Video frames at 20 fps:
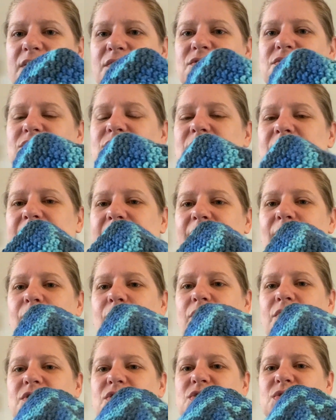to like a
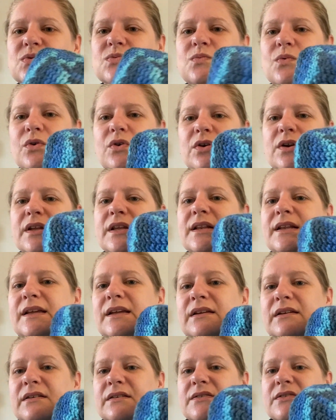more
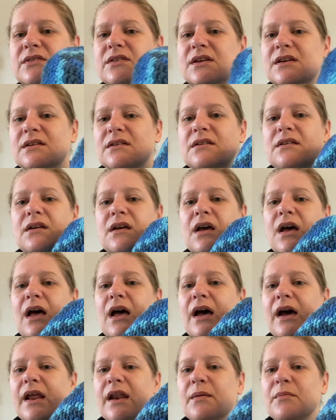swirling thing.
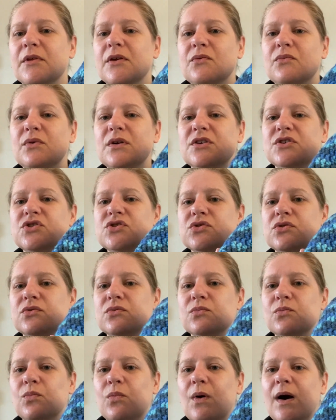And I'm not really sure
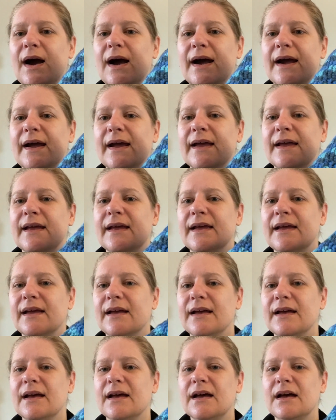why
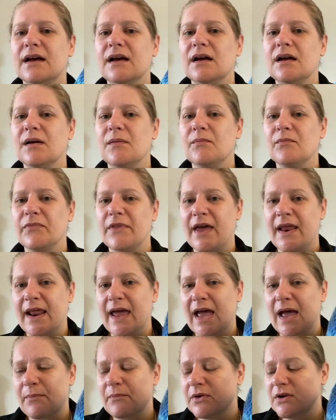that
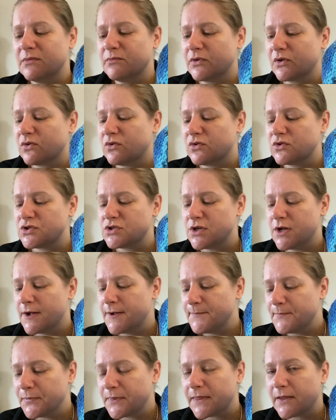happened, because
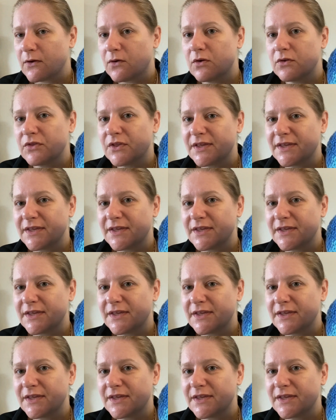the